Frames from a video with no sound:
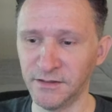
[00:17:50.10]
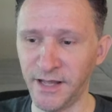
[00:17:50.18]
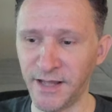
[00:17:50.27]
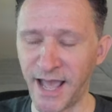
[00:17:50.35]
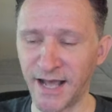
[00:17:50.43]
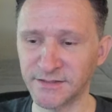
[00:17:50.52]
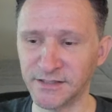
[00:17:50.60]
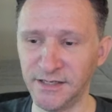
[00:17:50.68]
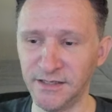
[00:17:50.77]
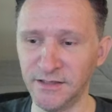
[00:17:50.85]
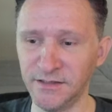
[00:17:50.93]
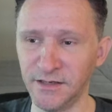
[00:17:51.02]

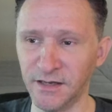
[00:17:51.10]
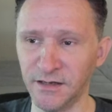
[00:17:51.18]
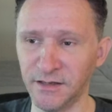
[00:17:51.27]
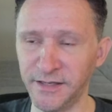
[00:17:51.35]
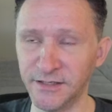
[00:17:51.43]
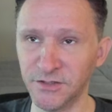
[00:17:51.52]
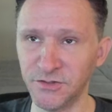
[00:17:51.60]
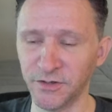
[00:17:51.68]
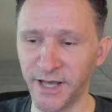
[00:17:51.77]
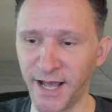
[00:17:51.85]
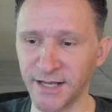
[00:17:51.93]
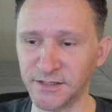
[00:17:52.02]
ASCII integer
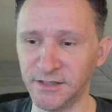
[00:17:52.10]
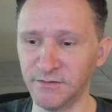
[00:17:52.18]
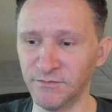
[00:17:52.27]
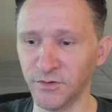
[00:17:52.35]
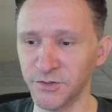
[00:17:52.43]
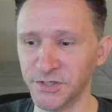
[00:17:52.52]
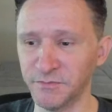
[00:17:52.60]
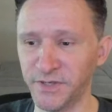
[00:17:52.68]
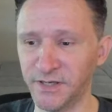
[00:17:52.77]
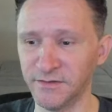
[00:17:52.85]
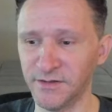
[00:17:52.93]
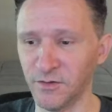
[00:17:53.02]
to ASCII conversion,
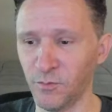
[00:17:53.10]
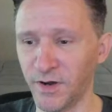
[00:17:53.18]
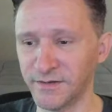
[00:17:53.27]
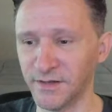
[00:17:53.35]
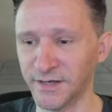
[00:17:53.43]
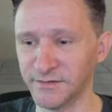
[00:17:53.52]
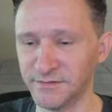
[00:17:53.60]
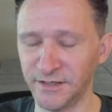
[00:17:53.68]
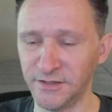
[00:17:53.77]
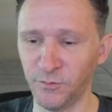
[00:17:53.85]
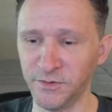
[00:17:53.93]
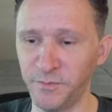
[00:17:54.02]
because otherwise, like I said, it would